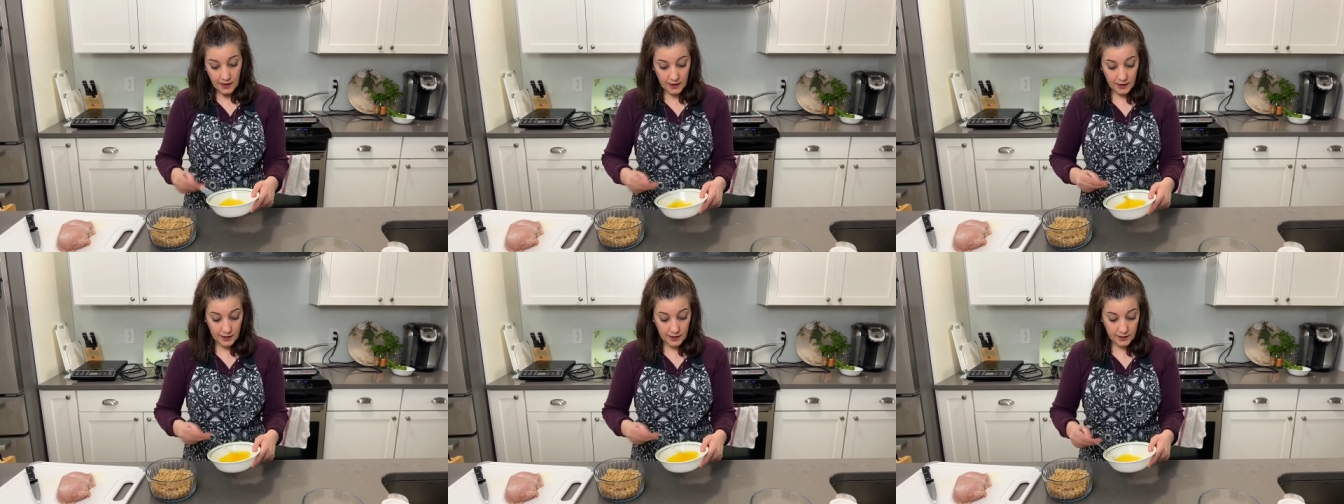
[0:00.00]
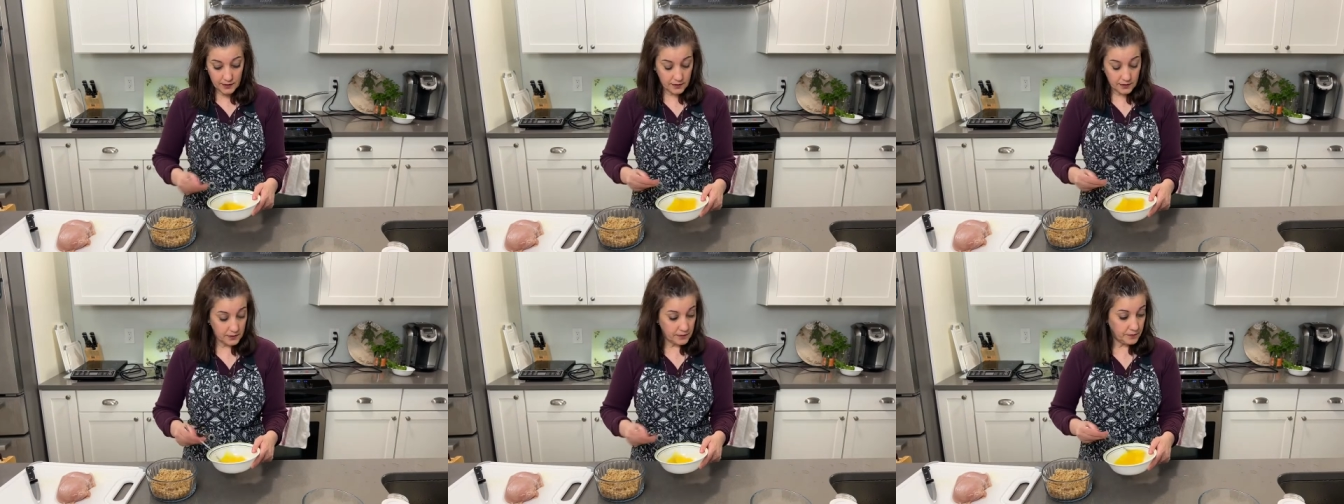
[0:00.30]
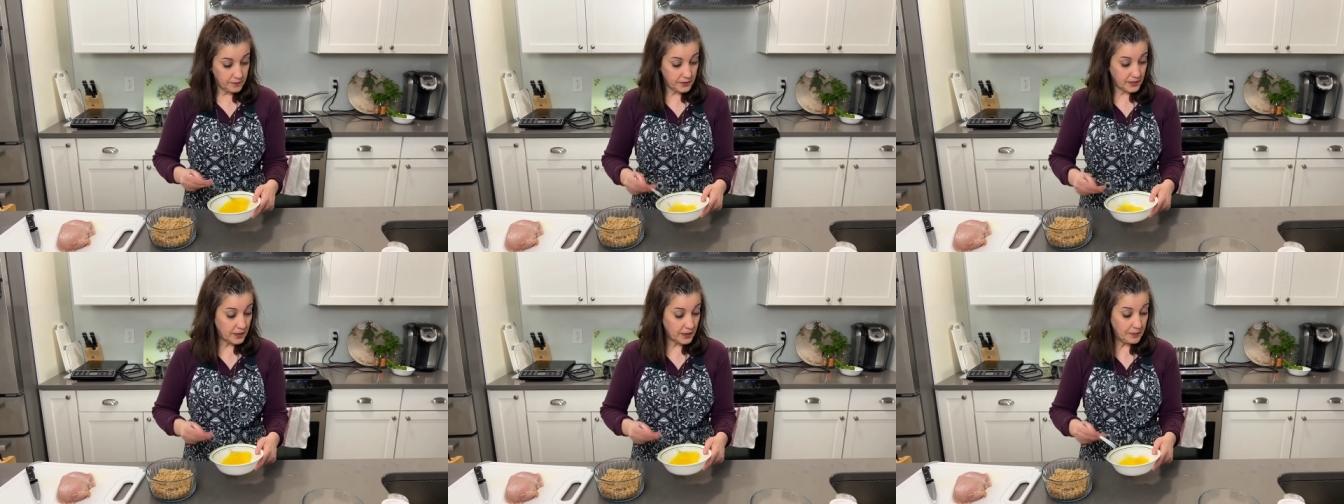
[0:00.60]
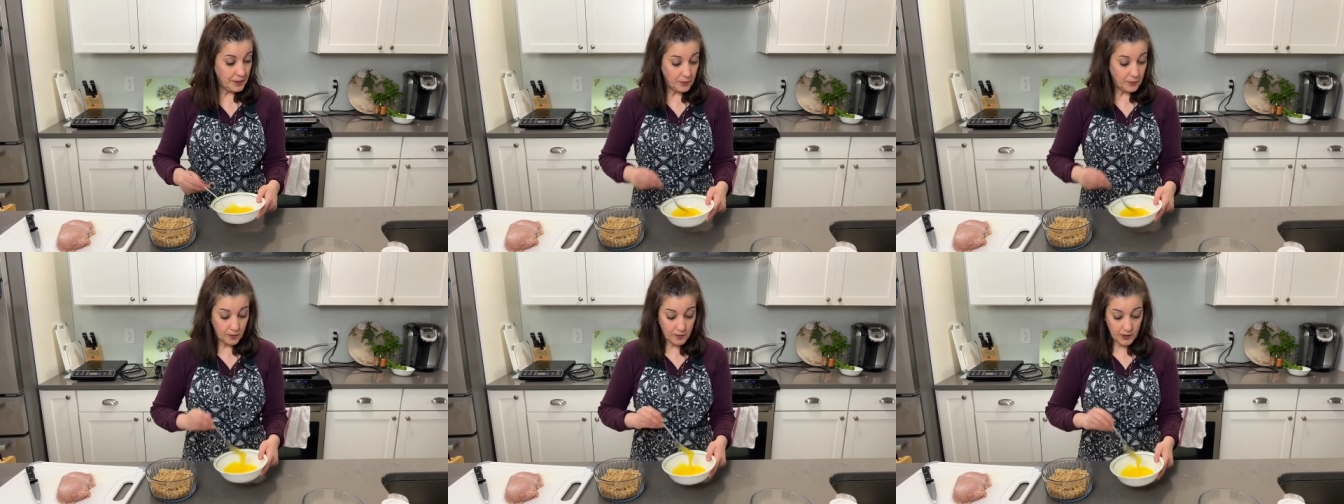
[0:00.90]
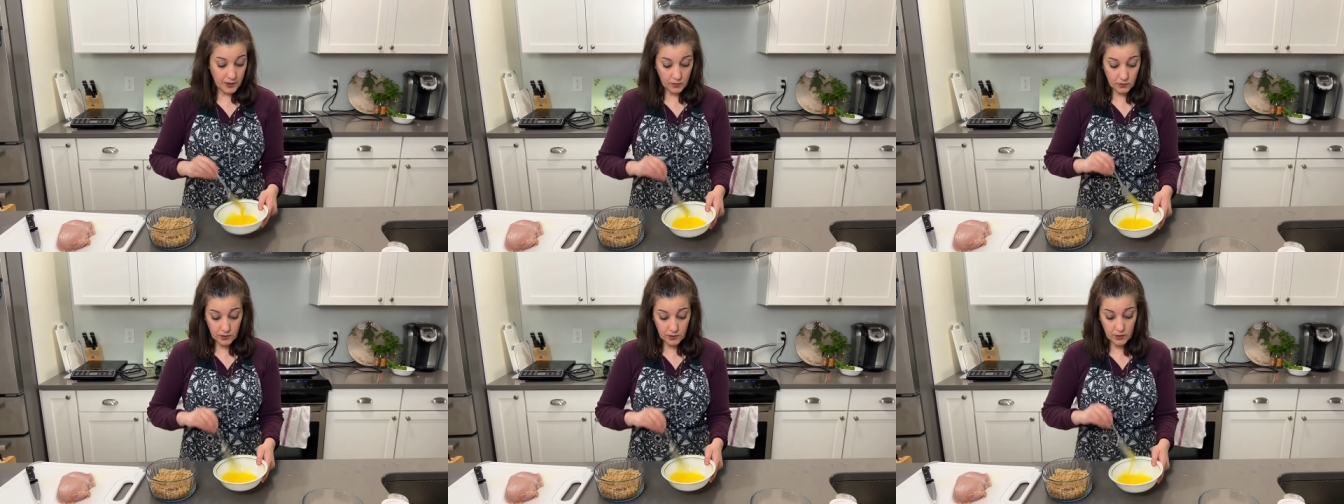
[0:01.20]
uh, some people
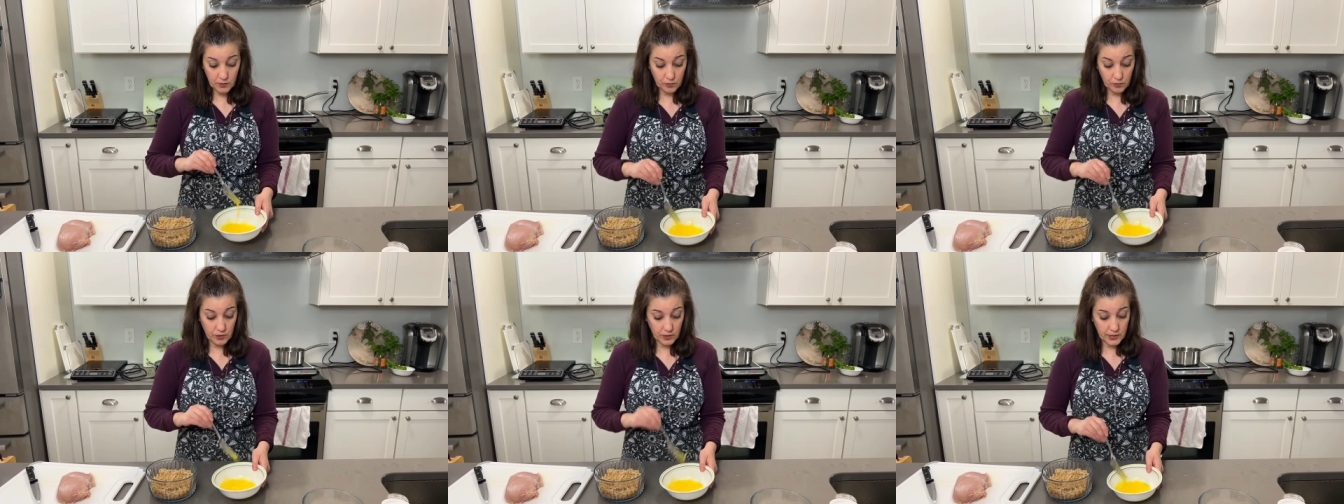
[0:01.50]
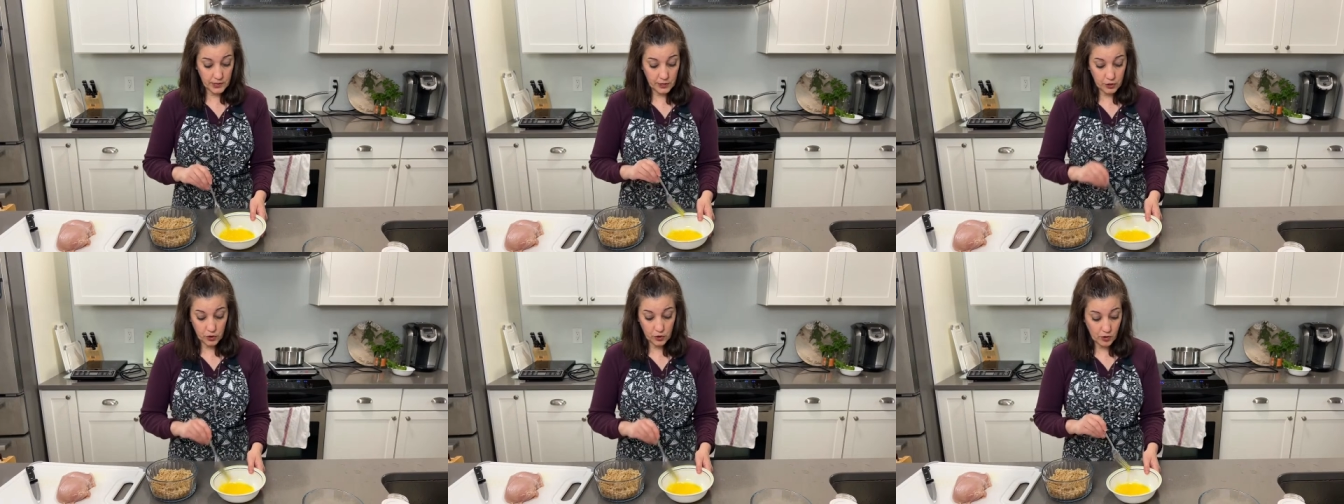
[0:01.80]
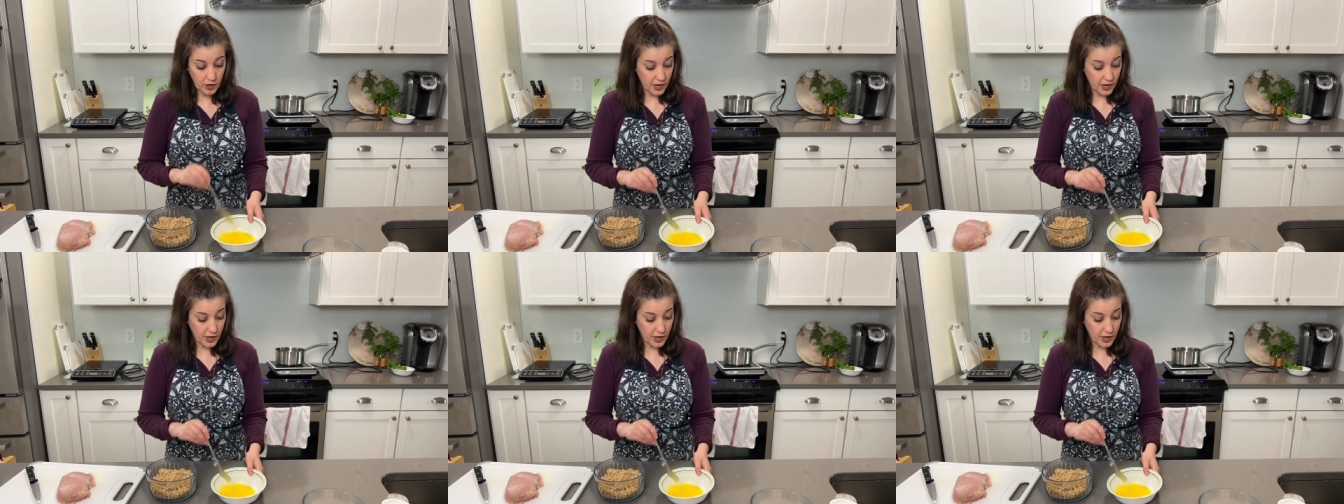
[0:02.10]
may really, really enjoy